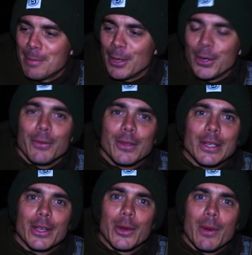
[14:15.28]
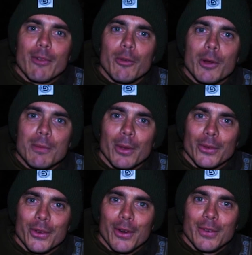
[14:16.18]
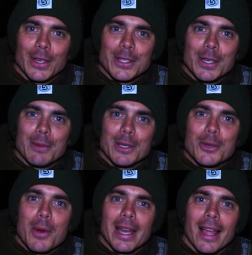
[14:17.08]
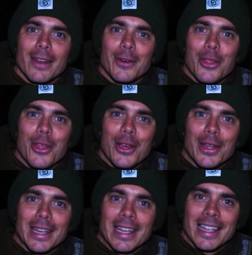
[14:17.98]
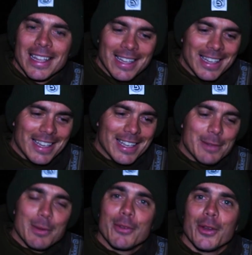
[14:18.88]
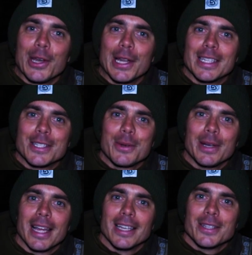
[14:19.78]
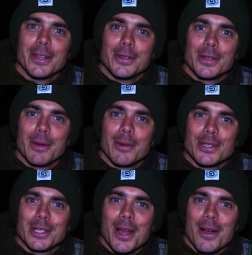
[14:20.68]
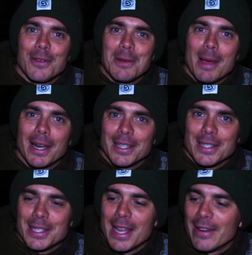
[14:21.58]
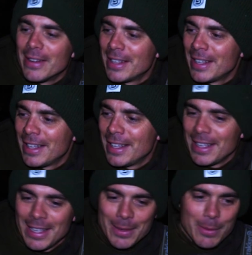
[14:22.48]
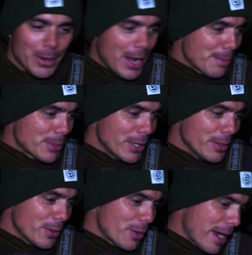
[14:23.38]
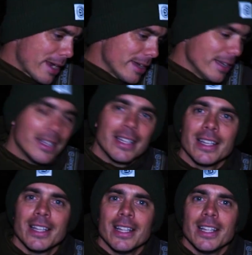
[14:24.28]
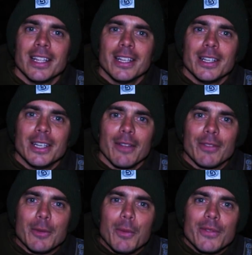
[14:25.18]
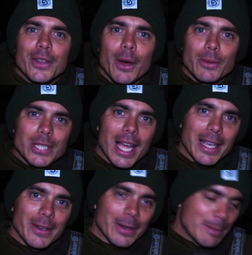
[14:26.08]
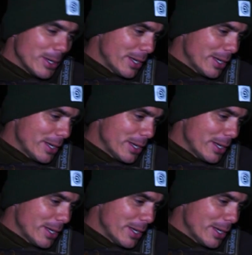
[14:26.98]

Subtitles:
but I don't think you're going to have a real monster. I think it's going to be a 28 or a 30. And then we've gone and had this 28 too, so we were just laughing about it just now. What an absolute cracker. Lovely withered old tail on him,